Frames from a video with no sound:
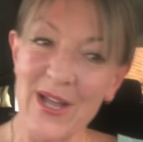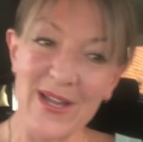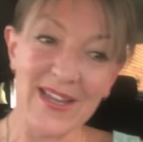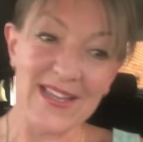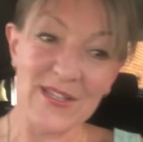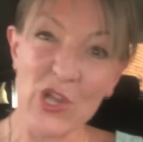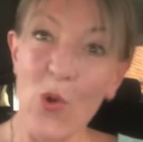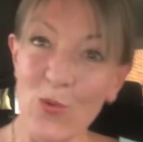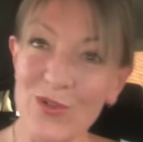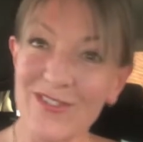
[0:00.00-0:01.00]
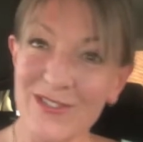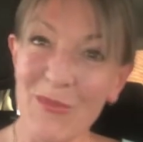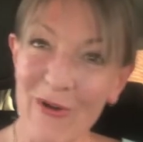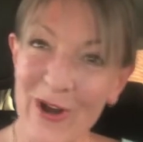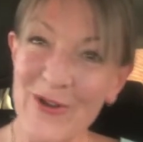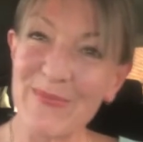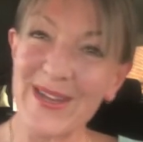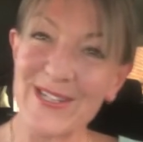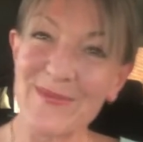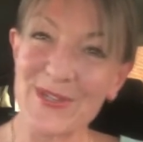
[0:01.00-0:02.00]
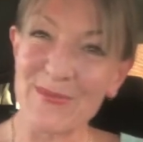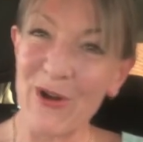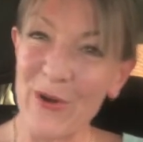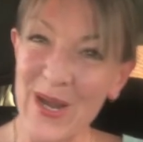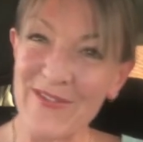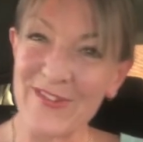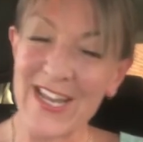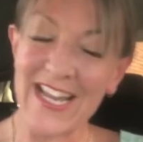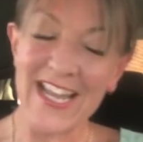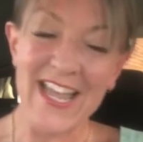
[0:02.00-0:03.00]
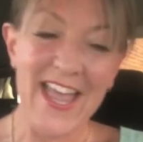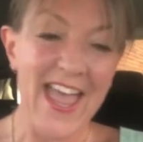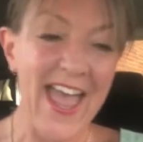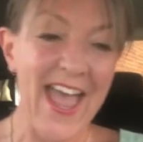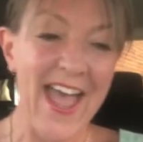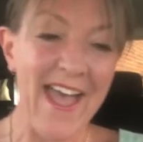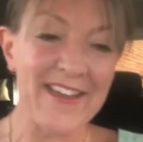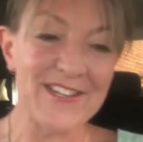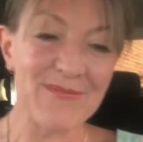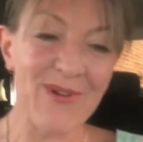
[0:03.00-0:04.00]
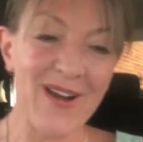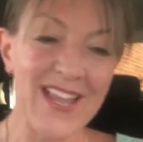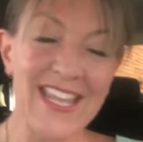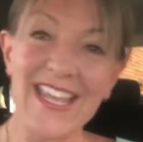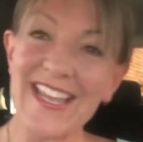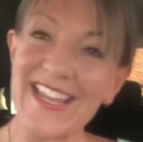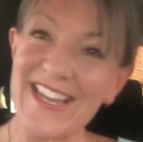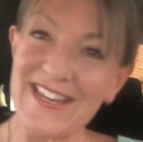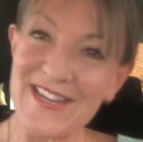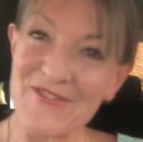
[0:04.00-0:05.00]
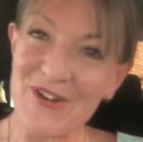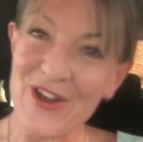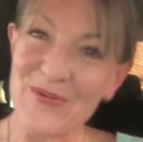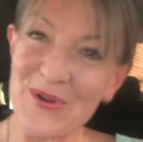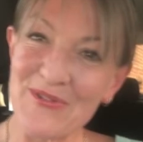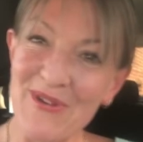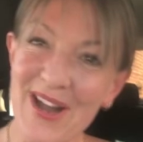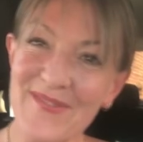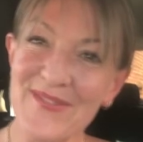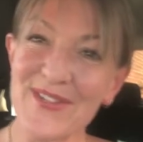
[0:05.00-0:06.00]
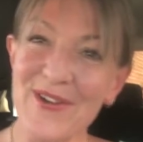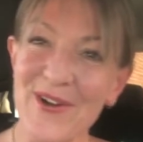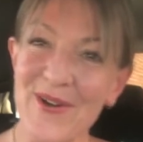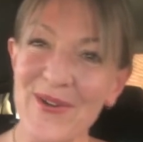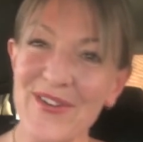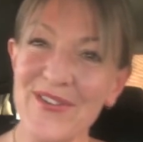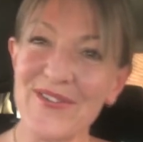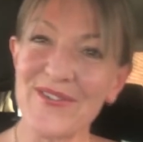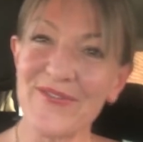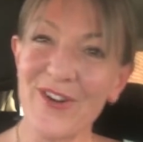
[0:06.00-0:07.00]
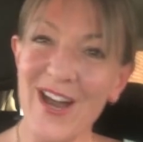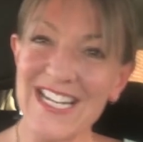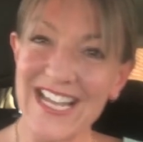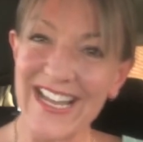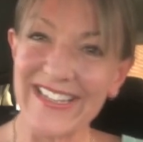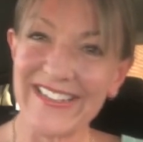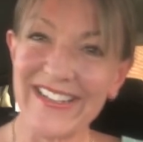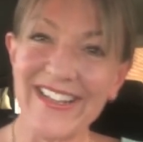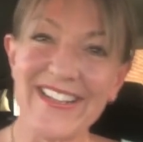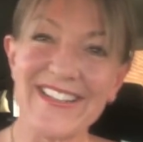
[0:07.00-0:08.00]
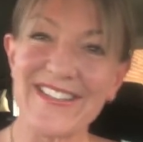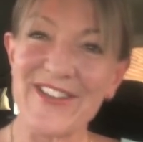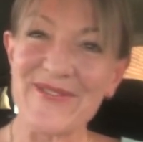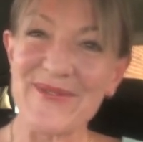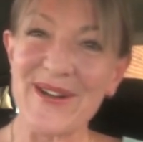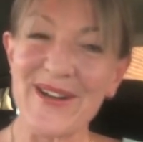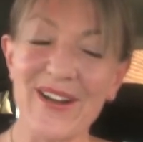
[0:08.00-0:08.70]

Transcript: gets sold tomorrow, picked up tomorrow evening, and my Kia e-Niro arrives on Friday. So